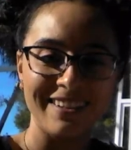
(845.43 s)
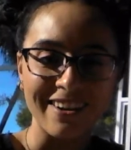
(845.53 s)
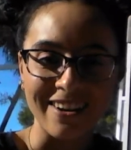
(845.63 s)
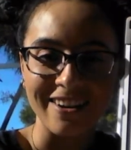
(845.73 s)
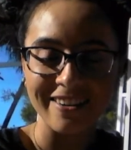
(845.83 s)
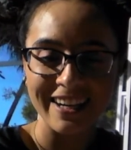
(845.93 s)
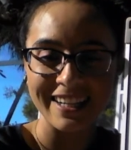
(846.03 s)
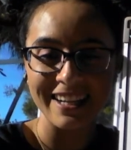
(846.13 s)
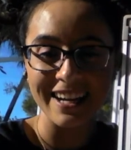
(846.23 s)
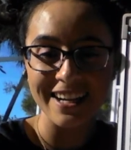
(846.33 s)
All right,
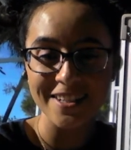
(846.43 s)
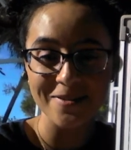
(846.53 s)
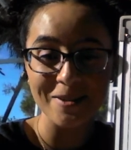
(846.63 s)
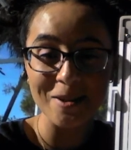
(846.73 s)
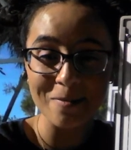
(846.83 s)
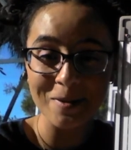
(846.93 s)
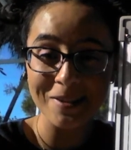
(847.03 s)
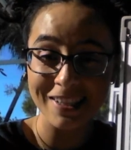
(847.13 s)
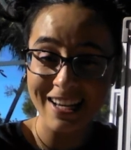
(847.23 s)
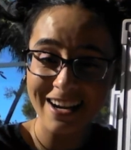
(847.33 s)
guys, we're
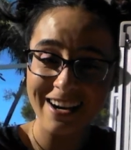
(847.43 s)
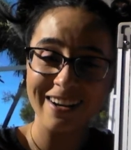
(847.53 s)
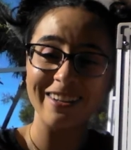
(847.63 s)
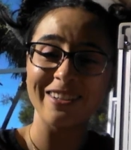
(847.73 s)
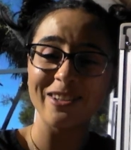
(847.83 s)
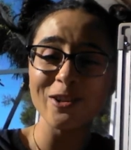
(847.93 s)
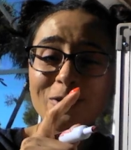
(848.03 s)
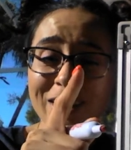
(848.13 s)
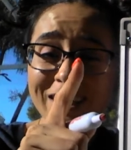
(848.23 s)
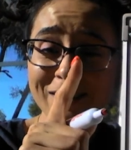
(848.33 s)
almost there. You
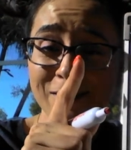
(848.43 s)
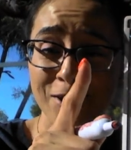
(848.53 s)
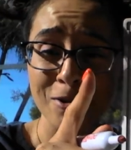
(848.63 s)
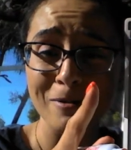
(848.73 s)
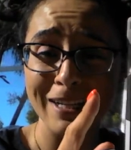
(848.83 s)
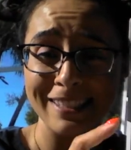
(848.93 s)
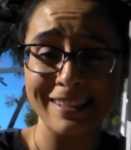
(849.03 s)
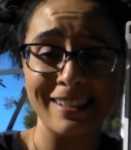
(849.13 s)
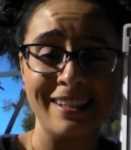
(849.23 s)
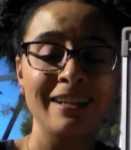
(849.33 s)
can do
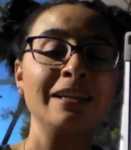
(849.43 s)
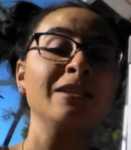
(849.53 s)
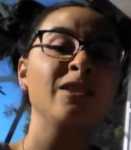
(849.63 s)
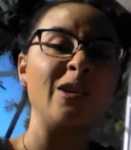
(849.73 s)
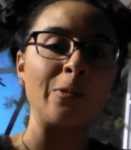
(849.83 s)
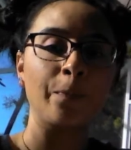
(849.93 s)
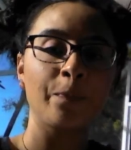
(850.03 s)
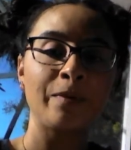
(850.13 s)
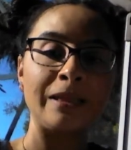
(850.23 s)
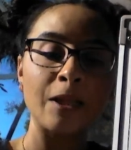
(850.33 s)
it. So,
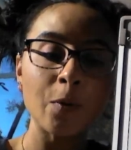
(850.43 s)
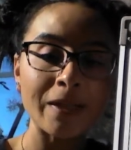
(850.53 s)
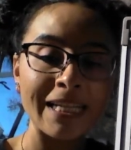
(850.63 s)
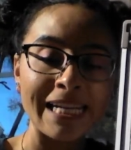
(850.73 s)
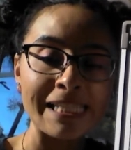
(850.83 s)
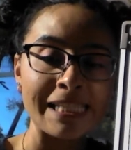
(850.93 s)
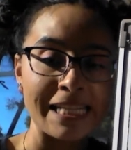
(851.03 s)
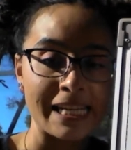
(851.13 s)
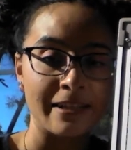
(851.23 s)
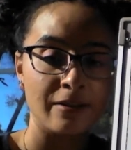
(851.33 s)
lowercase
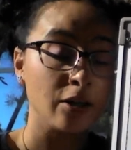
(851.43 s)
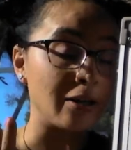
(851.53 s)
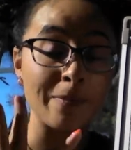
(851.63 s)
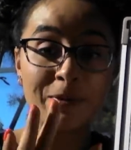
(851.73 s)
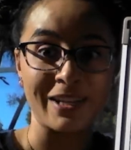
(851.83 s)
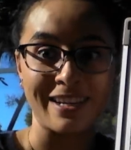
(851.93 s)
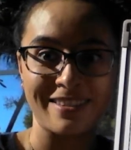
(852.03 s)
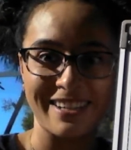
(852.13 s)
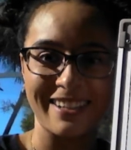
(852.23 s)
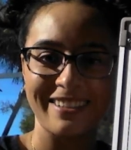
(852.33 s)
d, or uppercase
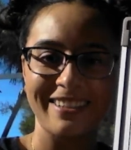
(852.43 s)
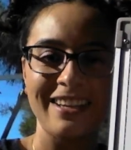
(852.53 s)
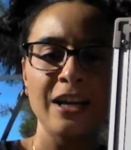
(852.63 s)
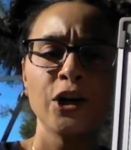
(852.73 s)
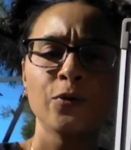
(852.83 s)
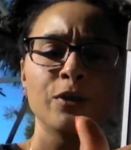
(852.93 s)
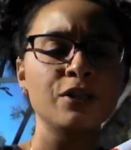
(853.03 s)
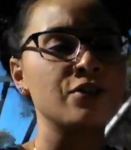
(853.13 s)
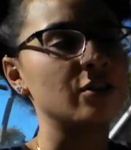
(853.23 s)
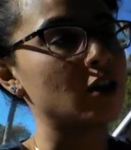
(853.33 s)
d. We're going to
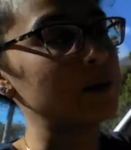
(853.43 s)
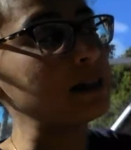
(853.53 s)
start all the way at